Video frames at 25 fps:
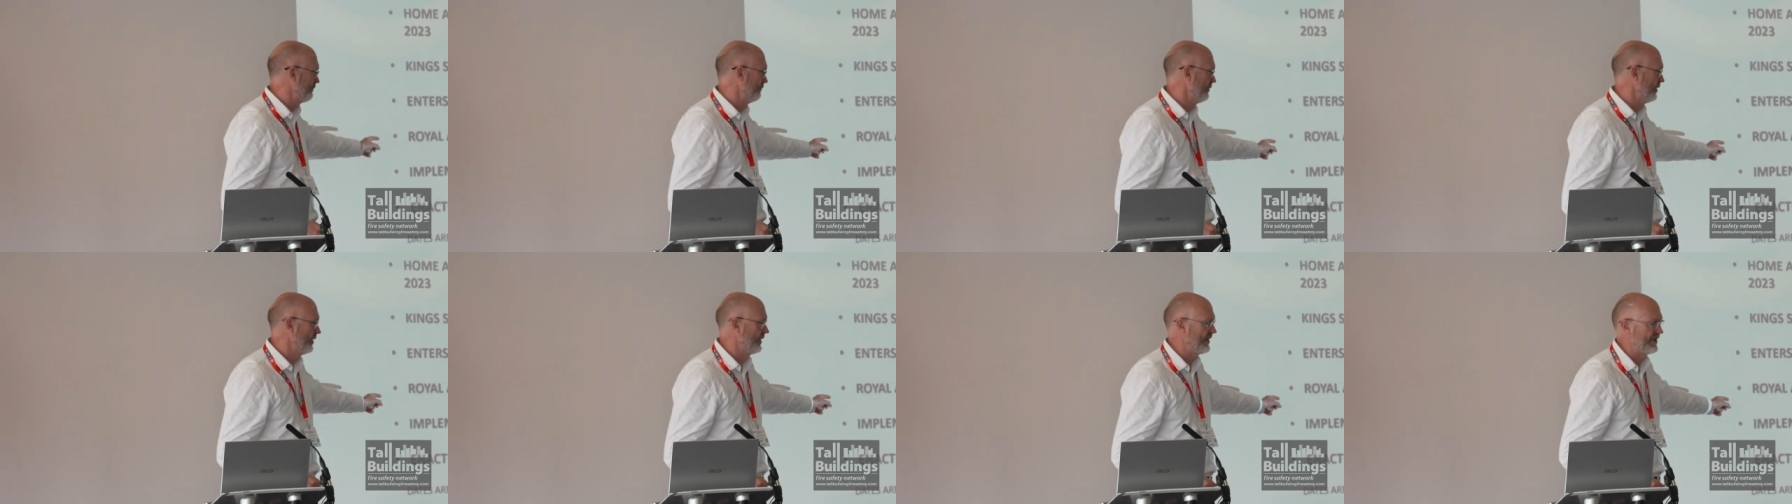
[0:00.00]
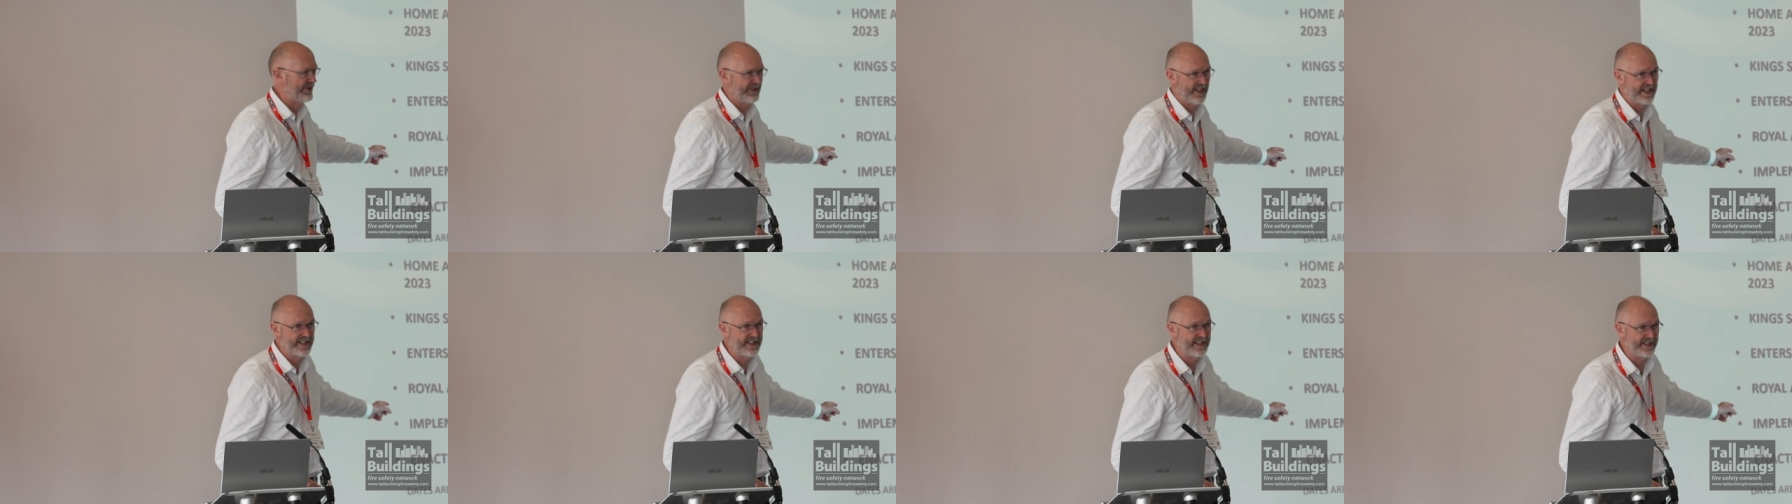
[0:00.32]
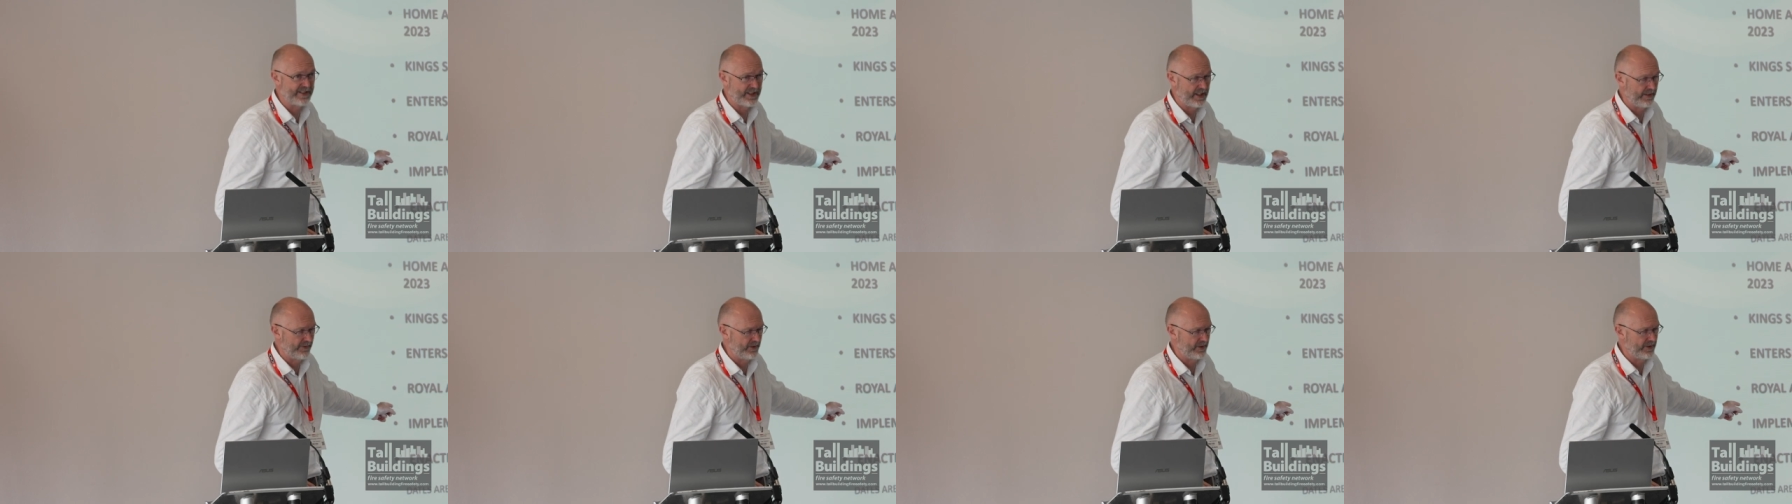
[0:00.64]
Royal Assent is
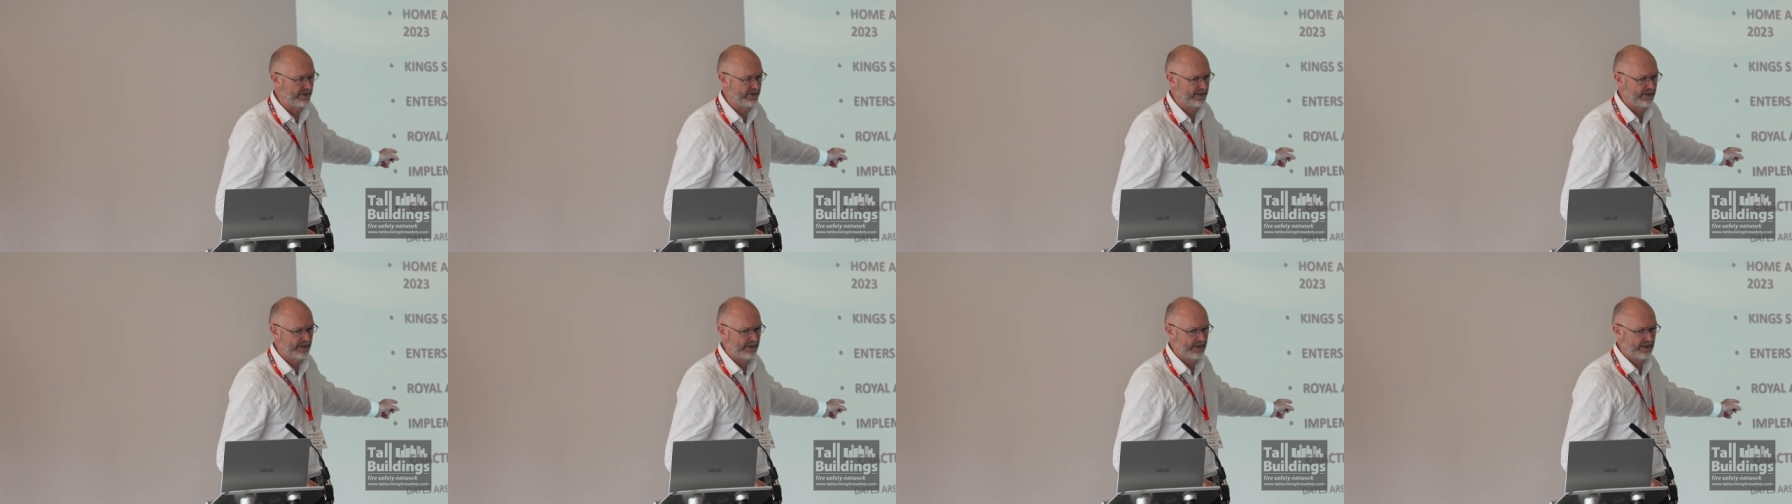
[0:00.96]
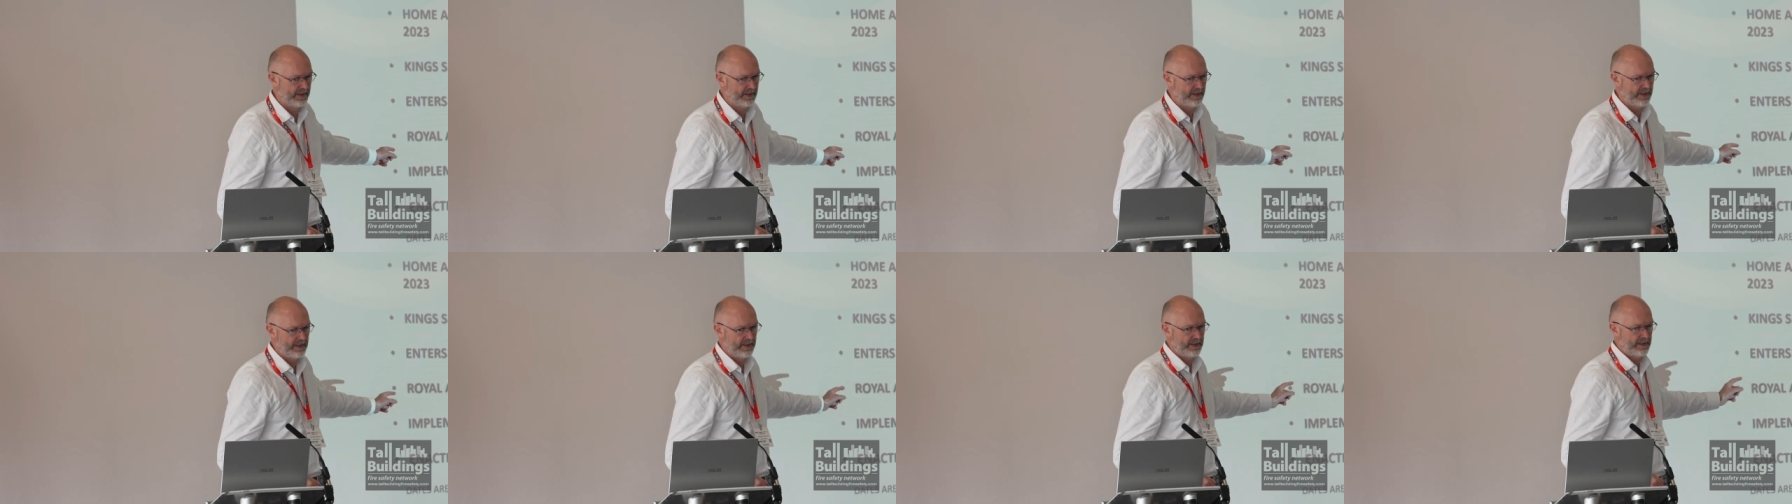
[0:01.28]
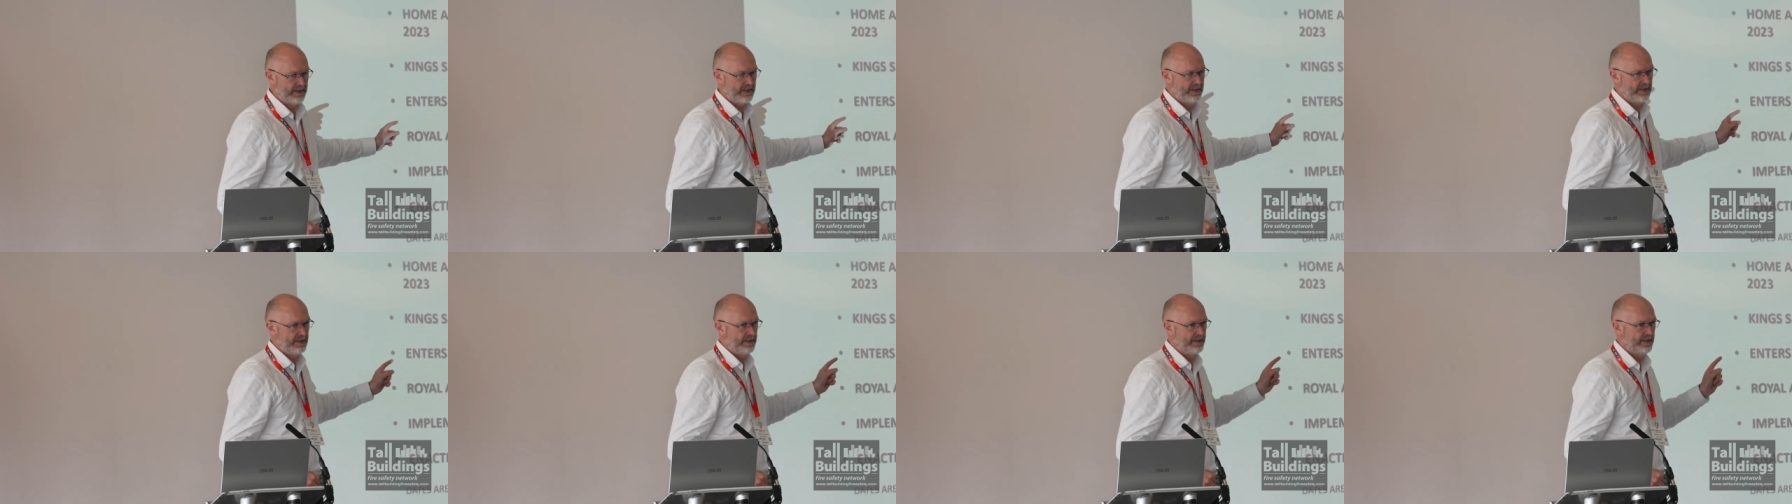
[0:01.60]
given,
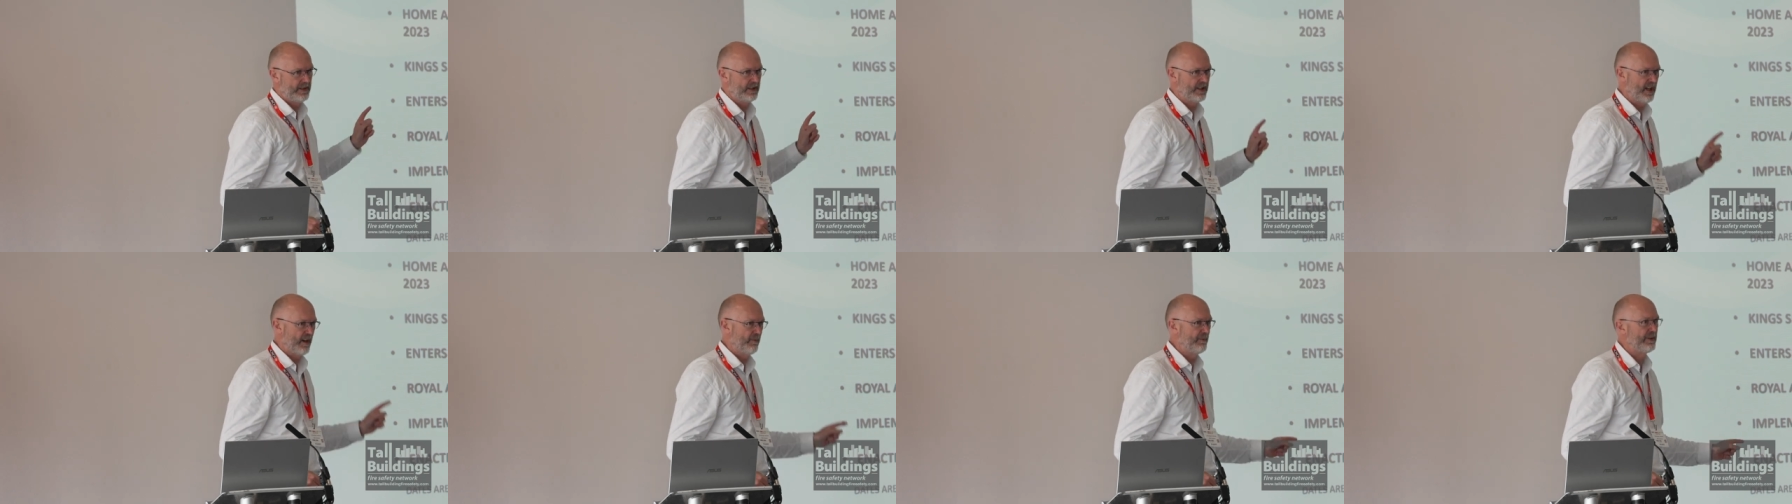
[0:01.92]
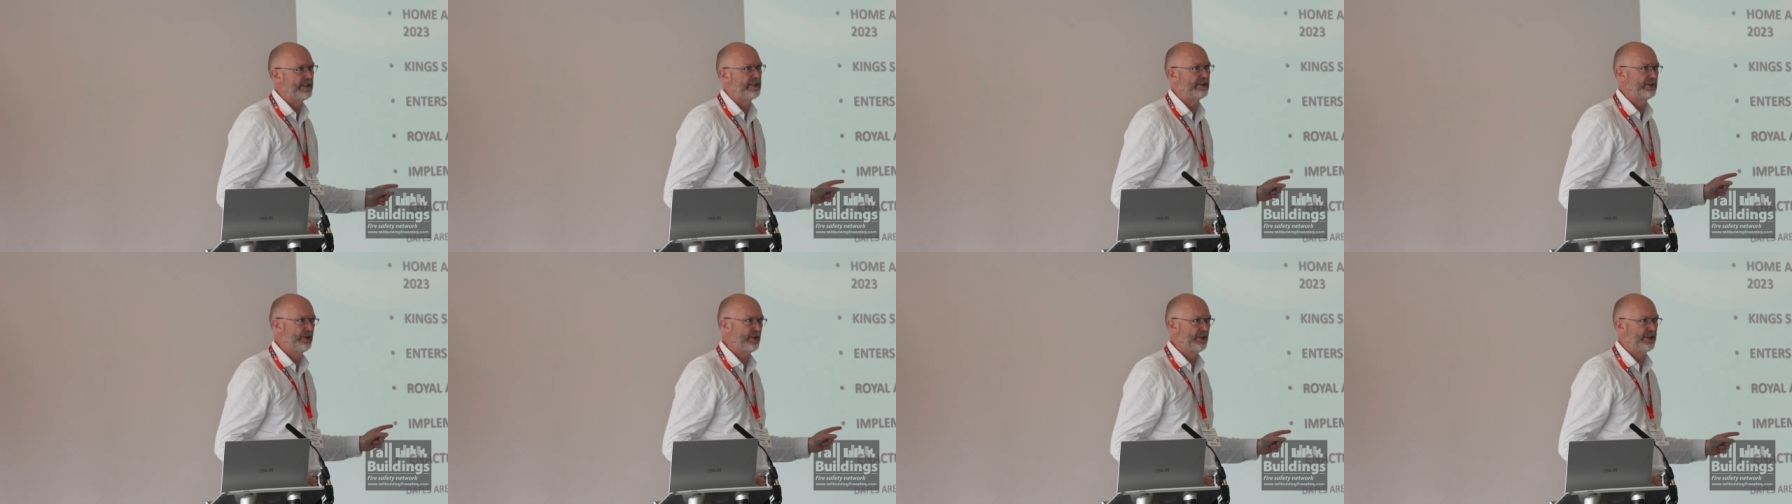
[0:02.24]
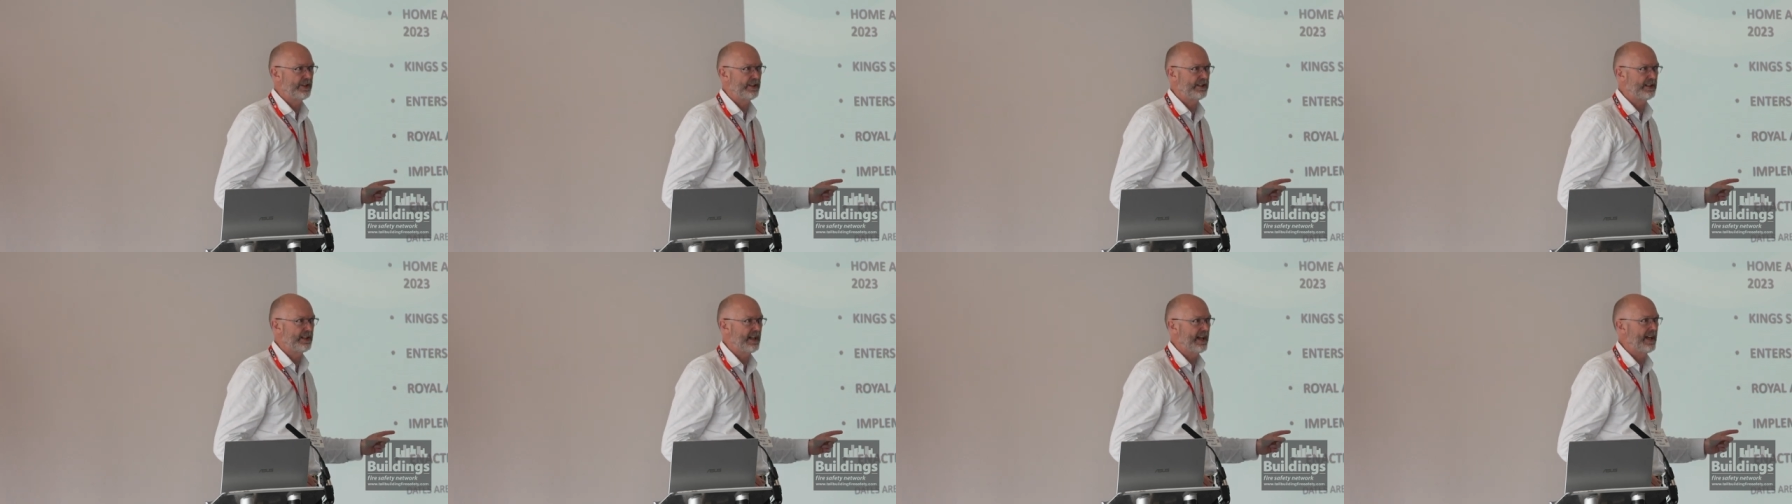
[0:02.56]
the government is
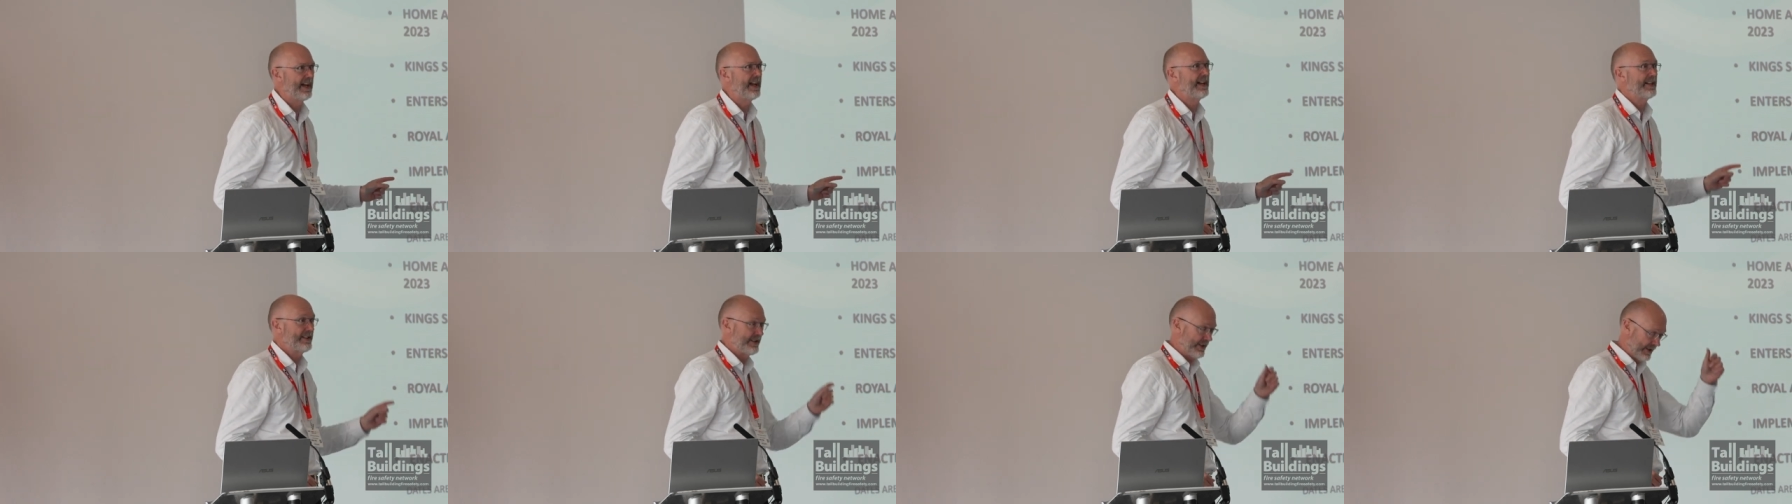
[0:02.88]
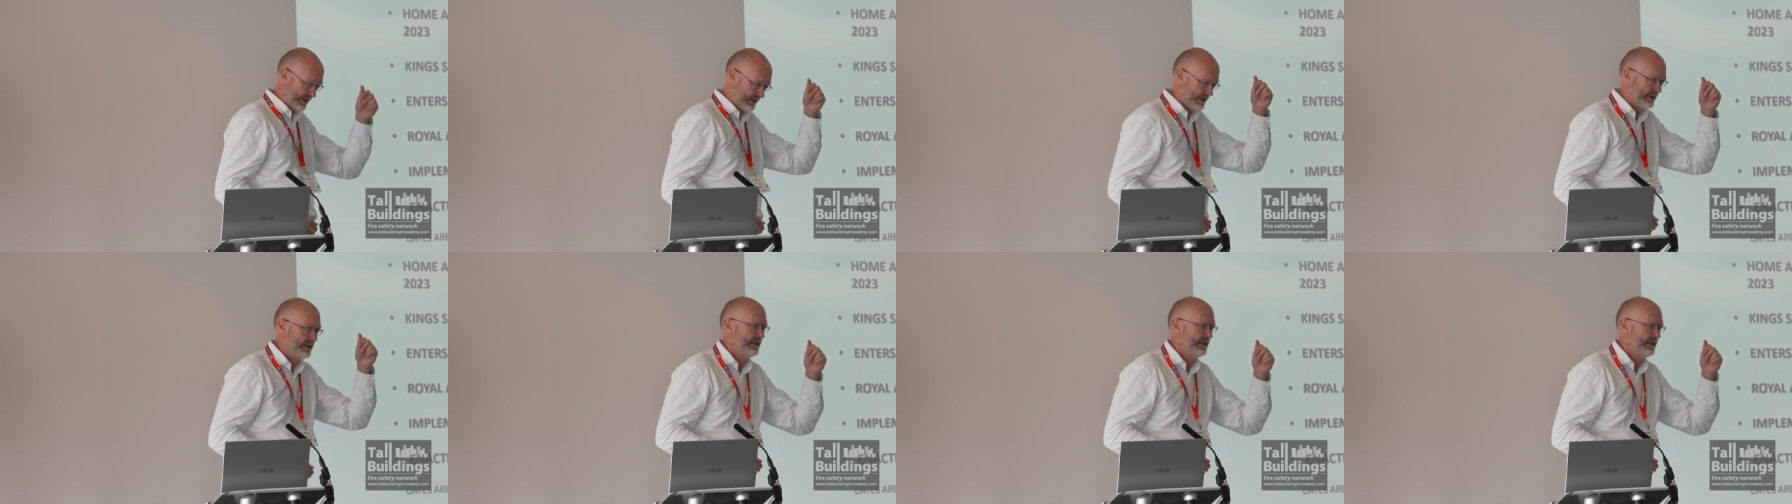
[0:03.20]
looking at